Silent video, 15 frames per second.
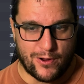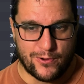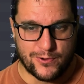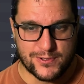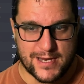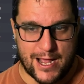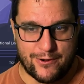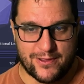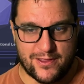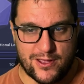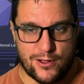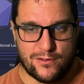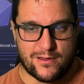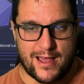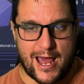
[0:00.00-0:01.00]
who's now in the
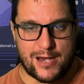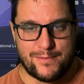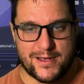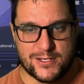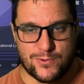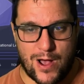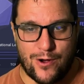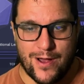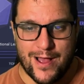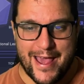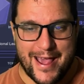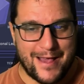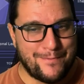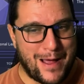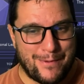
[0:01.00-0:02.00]
youth academy as well.
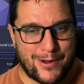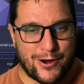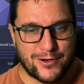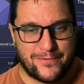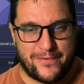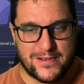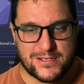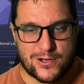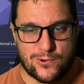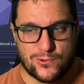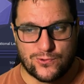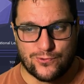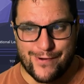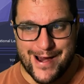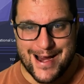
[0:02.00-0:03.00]
Babayaro's
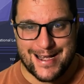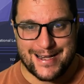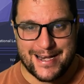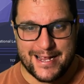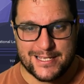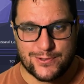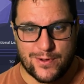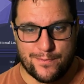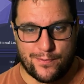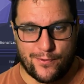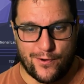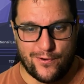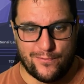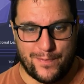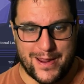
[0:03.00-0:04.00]
physicals really need to
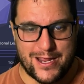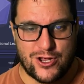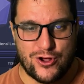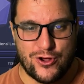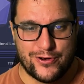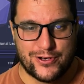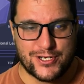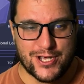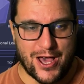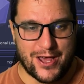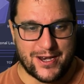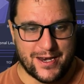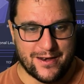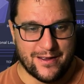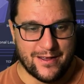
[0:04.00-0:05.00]
improve, but he could turn
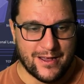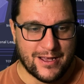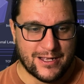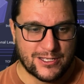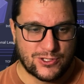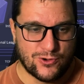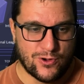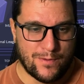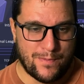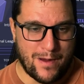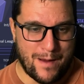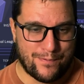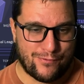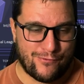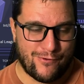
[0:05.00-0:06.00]
into
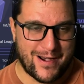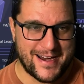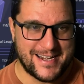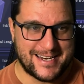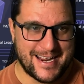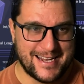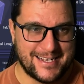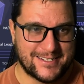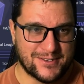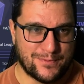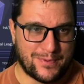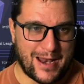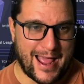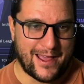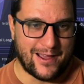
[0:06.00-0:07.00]
a pretty decent
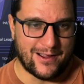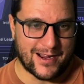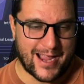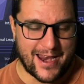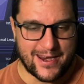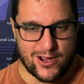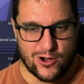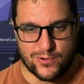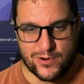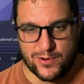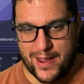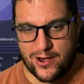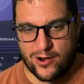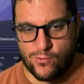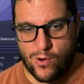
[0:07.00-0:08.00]
player. Again, he'll
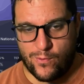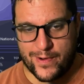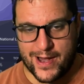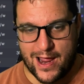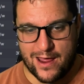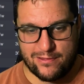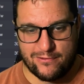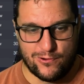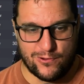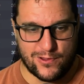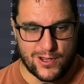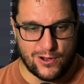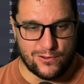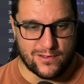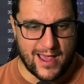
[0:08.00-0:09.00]
depend on what we get through the
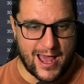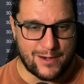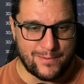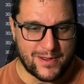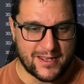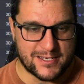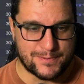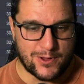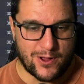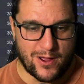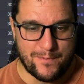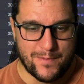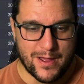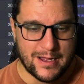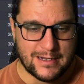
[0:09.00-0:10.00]
youth academy this
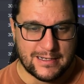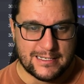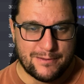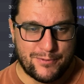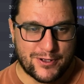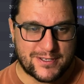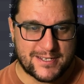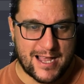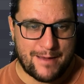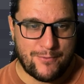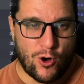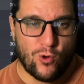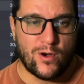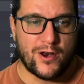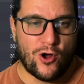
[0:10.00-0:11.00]
time. But
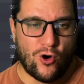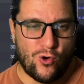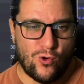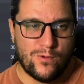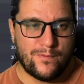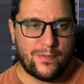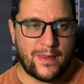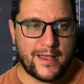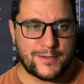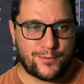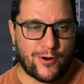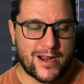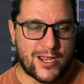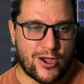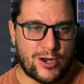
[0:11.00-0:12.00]
all in all, it's
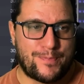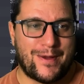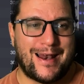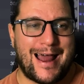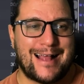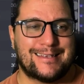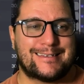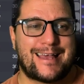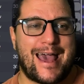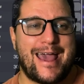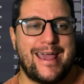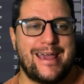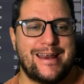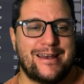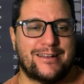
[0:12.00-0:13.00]
pretty good. But let's get
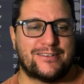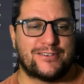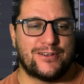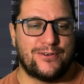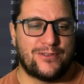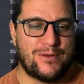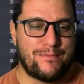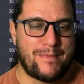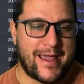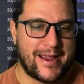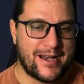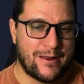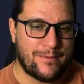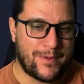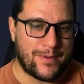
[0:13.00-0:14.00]
into the
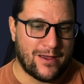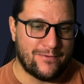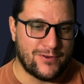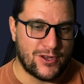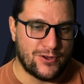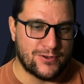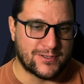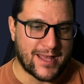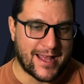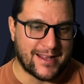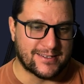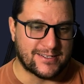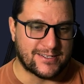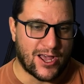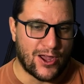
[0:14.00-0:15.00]
main bit of news
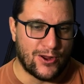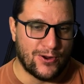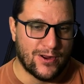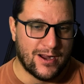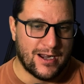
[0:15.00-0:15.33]
then. So